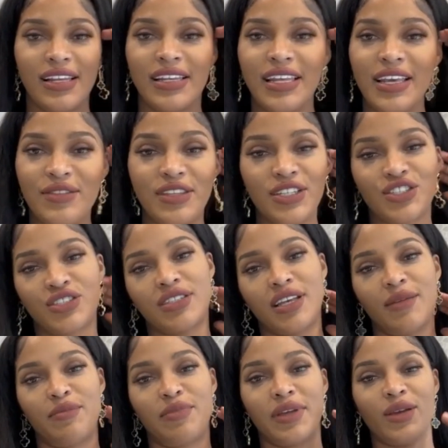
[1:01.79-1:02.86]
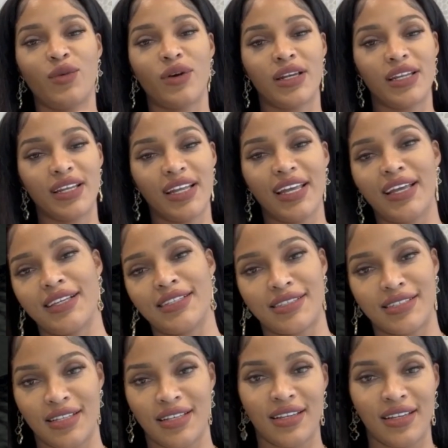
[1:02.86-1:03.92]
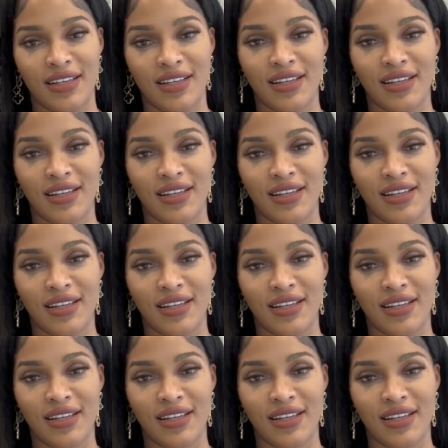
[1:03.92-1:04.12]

Let the shit be what it is.